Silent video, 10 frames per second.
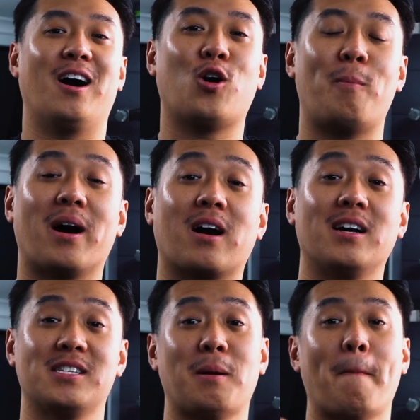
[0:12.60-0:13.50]
I've got my
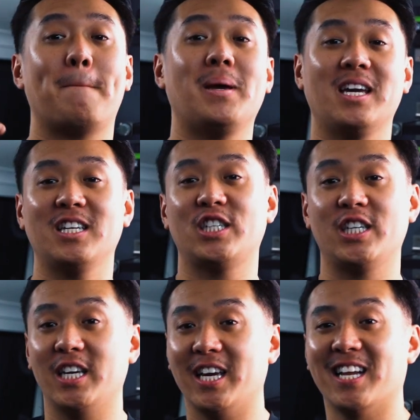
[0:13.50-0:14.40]
cousin
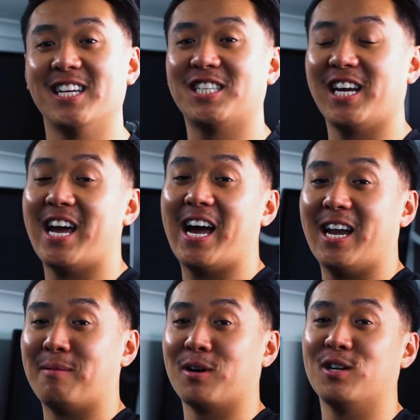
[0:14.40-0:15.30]
BG in a chair and
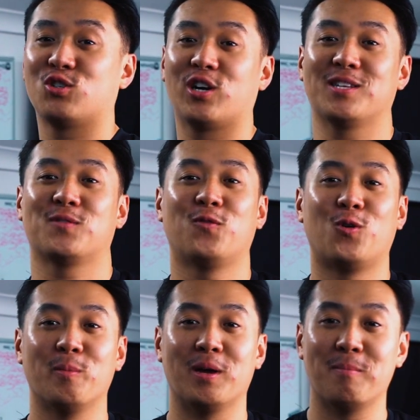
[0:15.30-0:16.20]
I'm going to
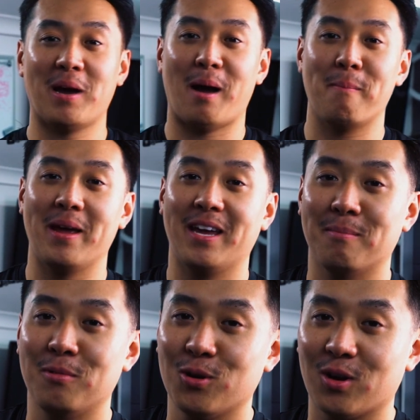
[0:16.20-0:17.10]
transform him and make
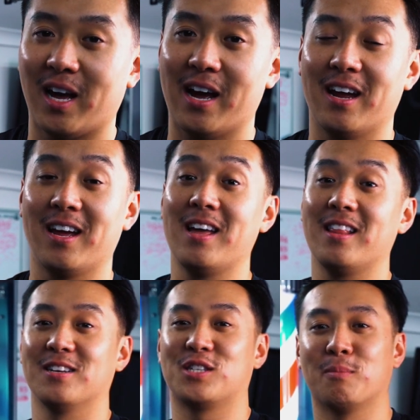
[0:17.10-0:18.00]
him look
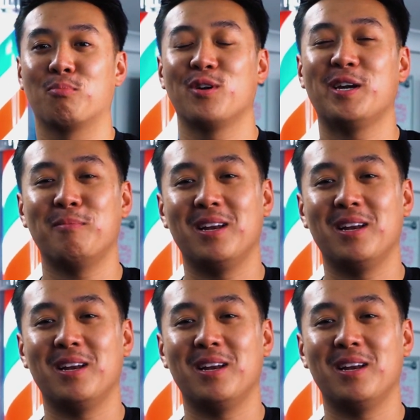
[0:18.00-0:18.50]
like the supreme